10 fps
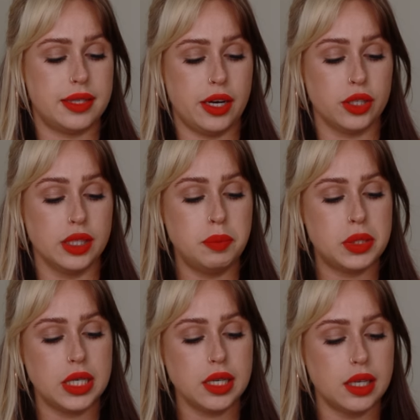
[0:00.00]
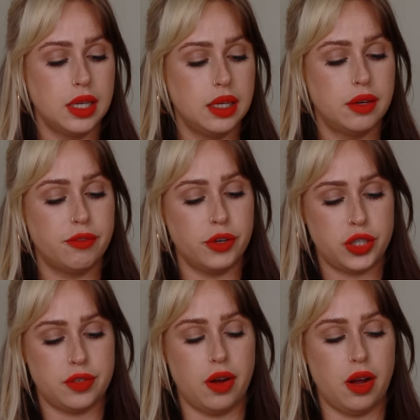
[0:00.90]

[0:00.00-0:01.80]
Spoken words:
their lipstick. First of